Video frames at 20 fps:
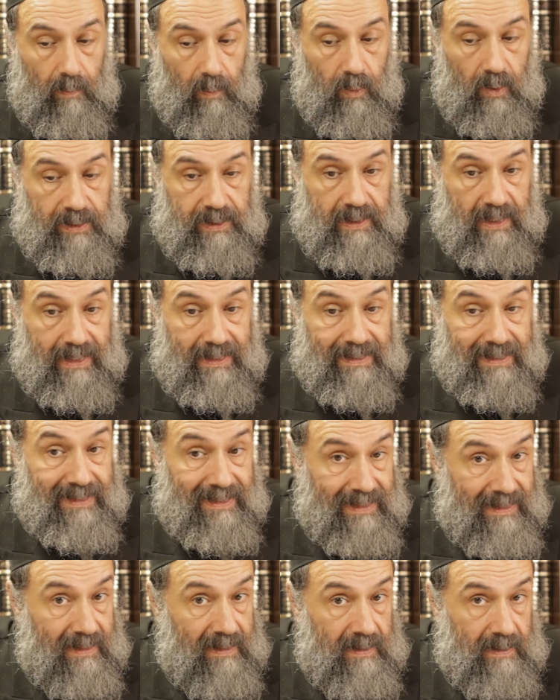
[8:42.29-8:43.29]
What I
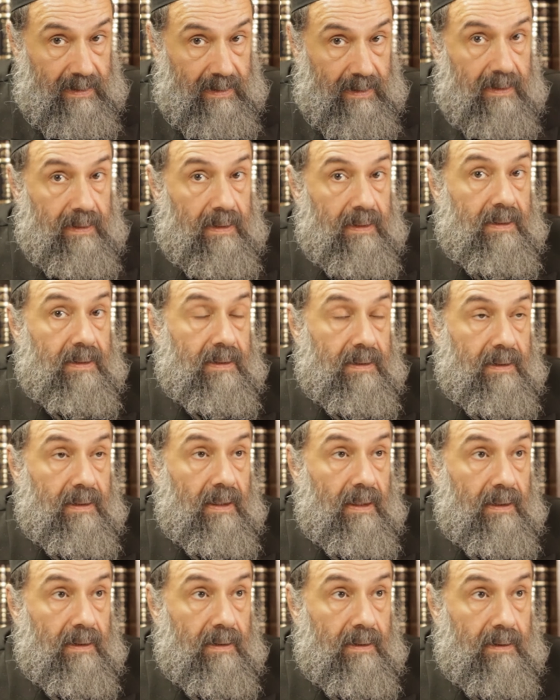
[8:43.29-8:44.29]
didn't
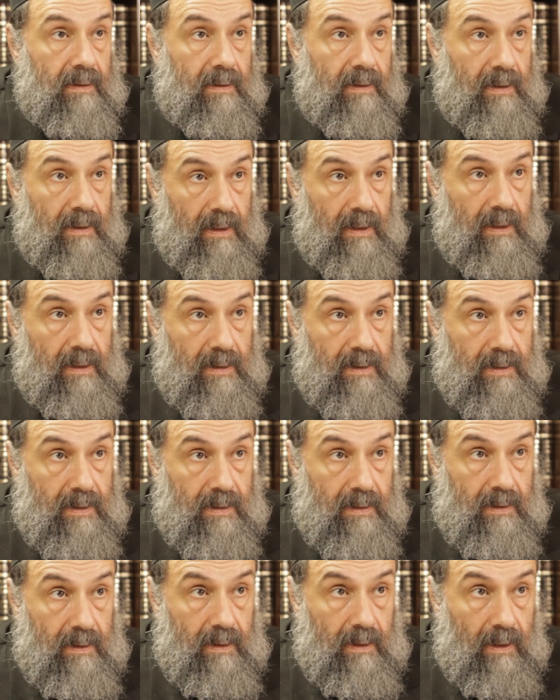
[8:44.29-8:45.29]
understand
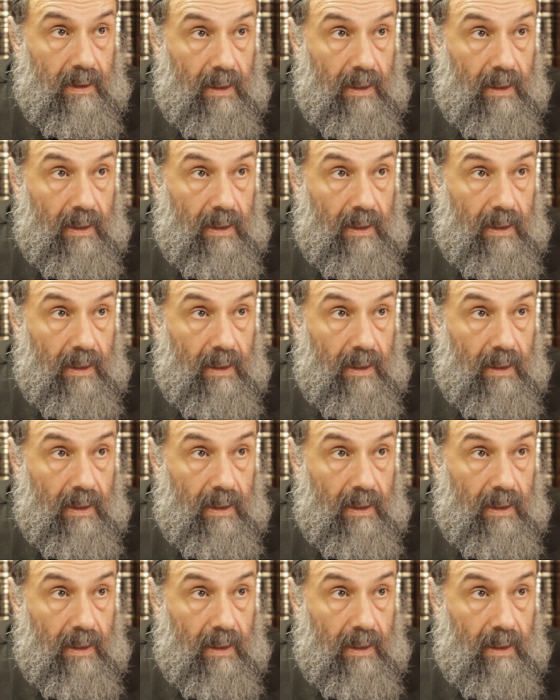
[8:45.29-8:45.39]
is